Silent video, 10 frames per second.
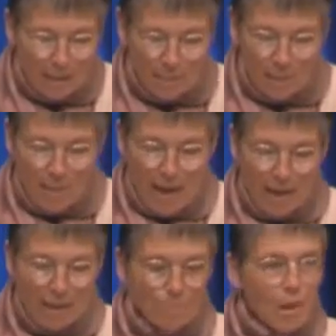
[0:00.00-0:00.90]
to be
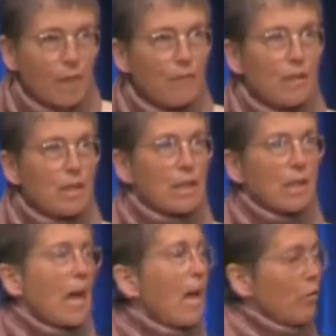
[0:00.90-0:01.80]
made by
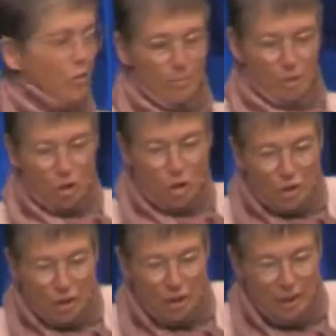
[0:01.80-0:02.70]
convincing the healthy
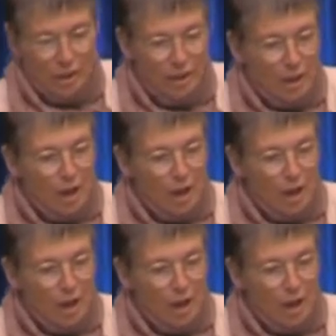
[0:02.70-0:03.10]
majority